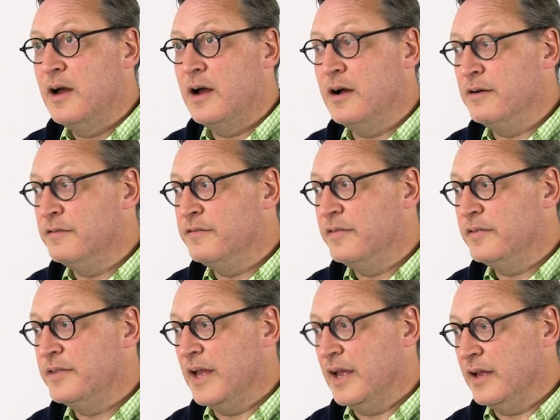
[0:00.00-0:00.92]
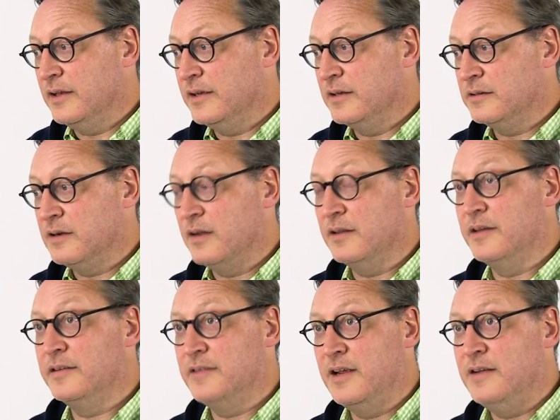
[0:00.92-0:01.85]
of the alien
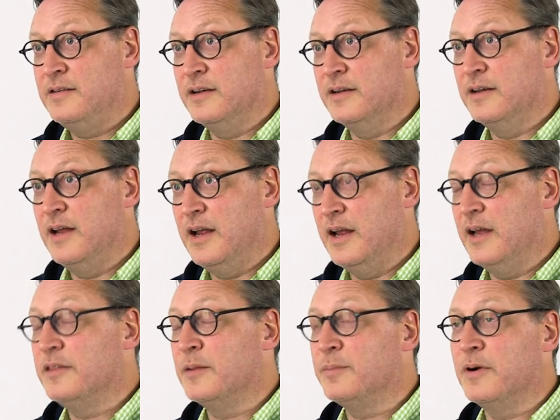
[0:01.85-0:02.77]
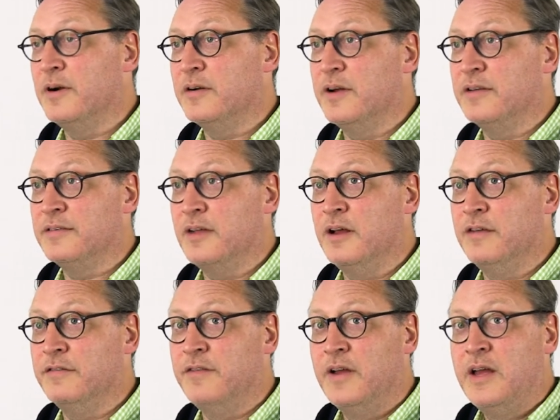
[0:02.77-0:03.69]
colonization and the progress
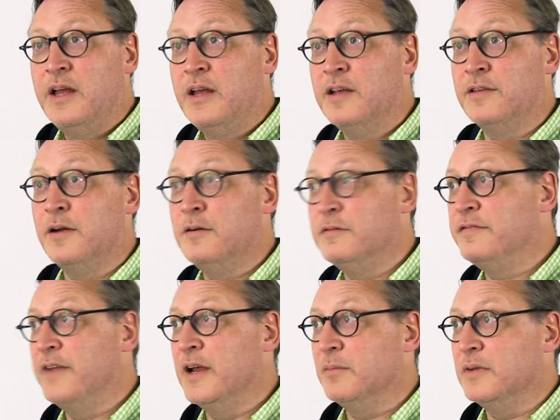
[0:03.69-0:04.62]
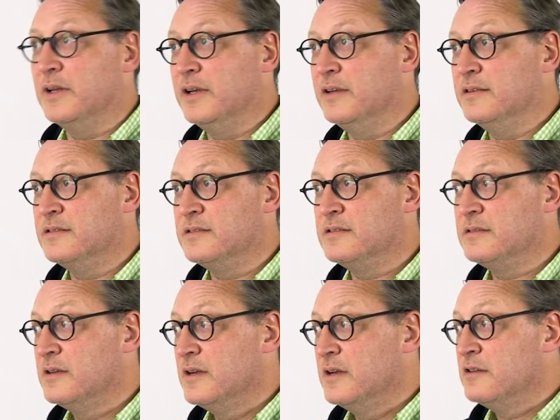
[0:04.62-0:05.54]
of his own family's